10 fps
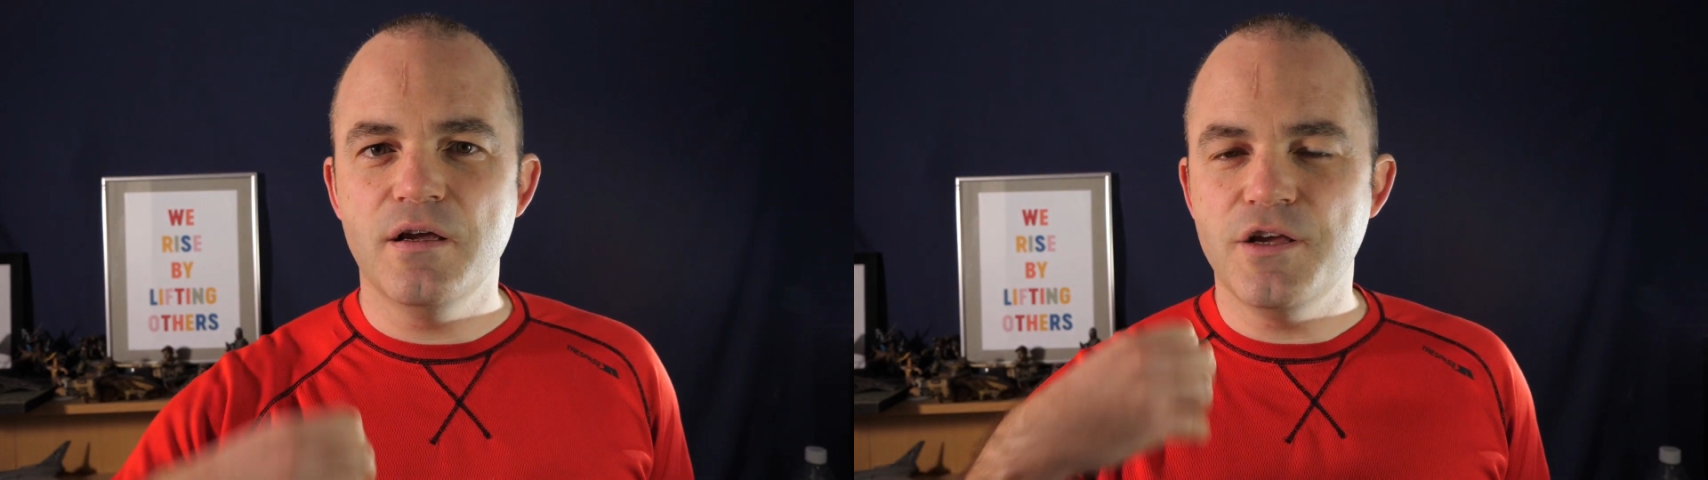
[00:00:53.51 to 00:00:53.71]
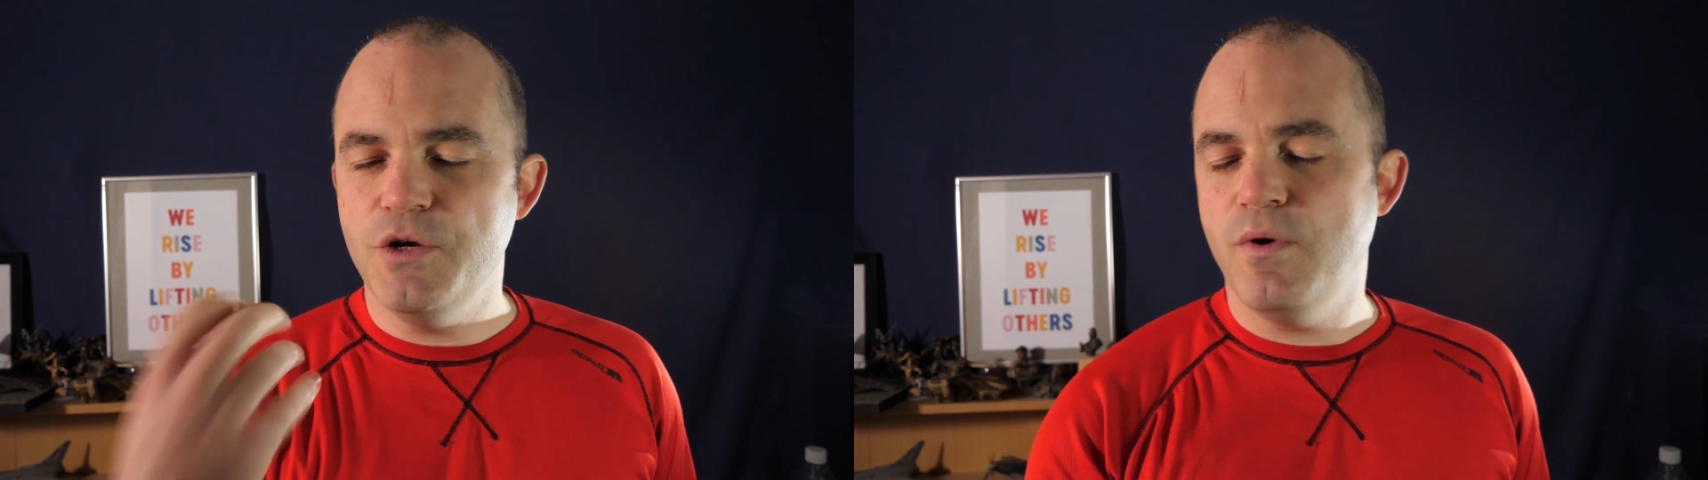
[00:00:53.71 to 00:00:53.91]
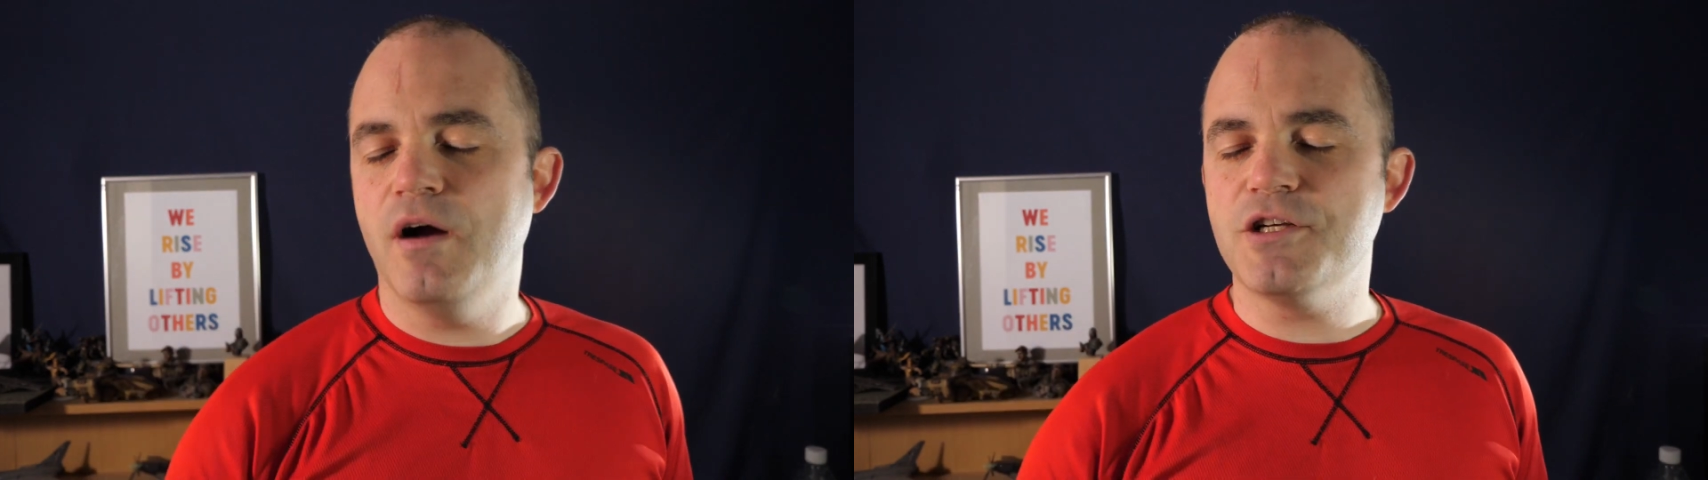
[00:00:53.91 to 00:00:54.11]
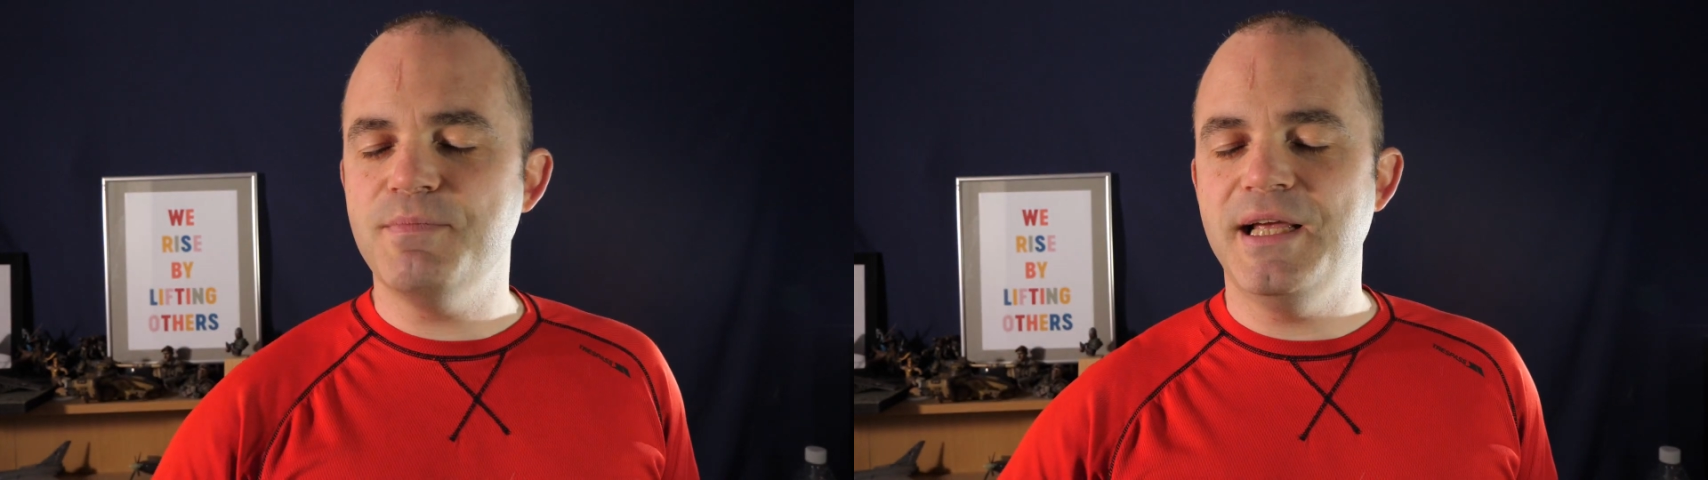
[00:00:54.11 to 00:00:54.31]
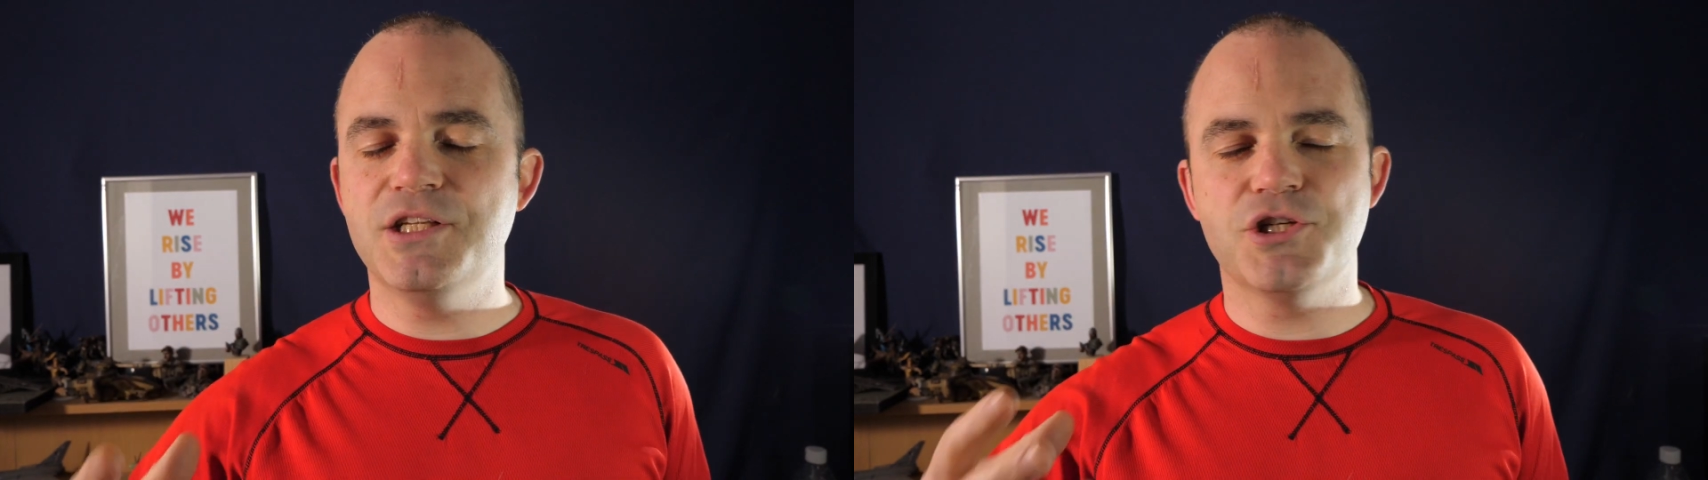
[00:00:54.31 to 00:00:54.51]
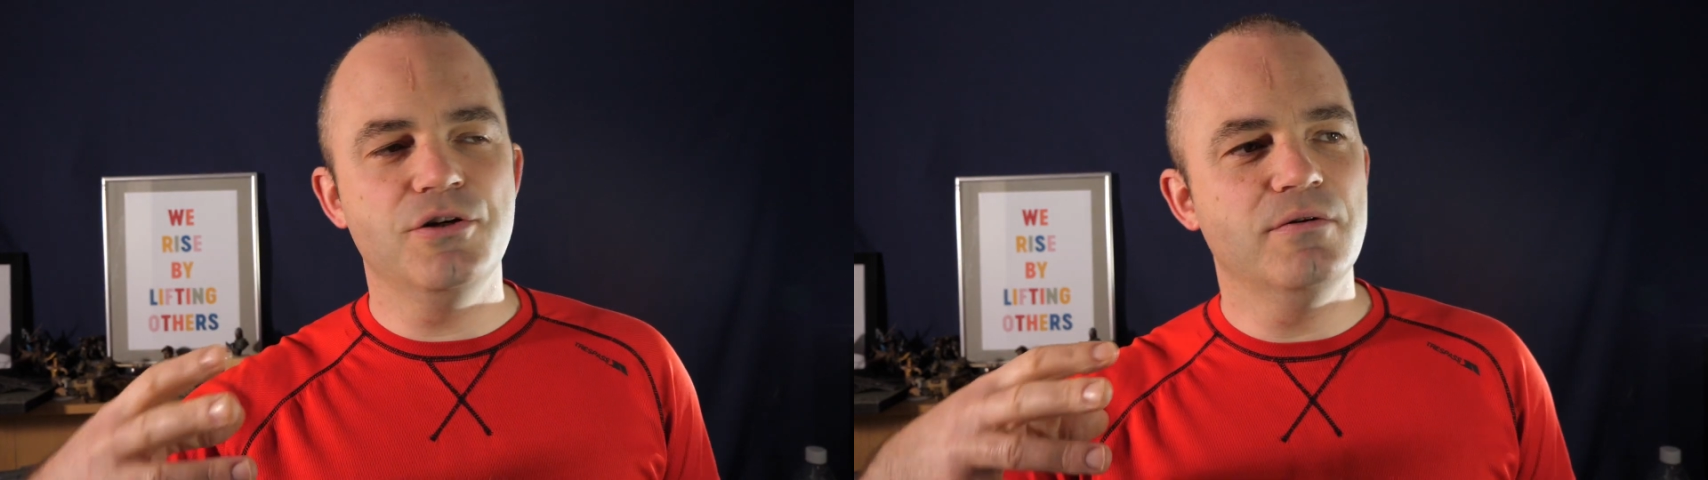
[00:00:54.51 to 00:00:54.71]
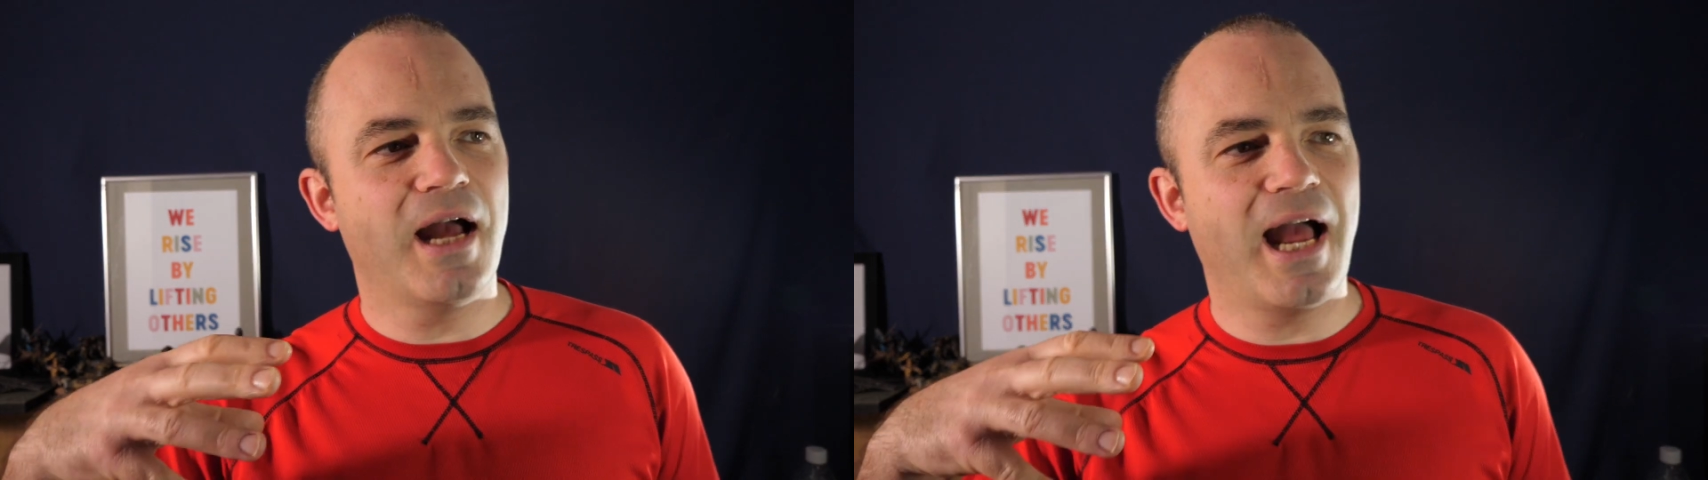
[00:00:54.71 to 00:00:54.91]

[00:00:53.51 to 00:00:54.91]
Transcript: you asked me to